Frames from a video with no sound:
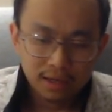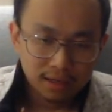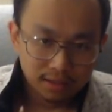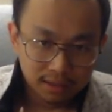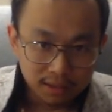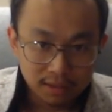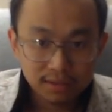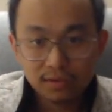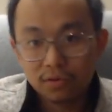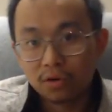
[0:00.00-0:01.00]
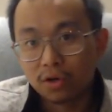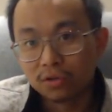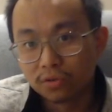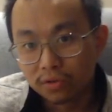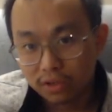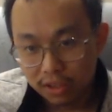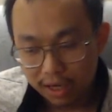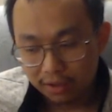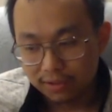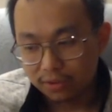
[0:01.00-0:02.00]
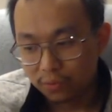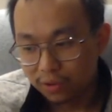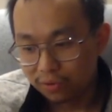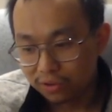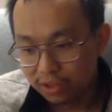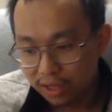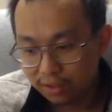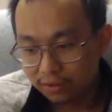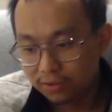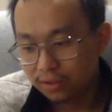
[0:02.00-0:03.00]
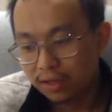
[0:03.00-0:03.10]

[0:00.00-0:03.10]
Because you're also the child, and when you're the child